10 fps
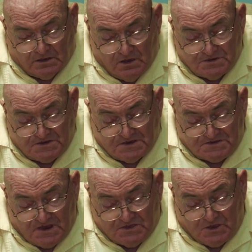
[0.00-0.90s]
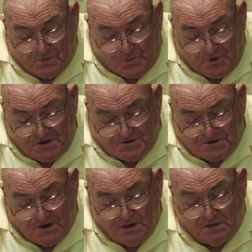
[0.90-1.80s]
Because it said the
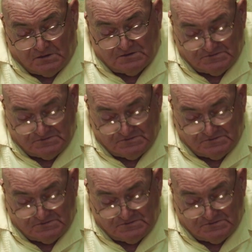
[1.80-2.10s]
preaching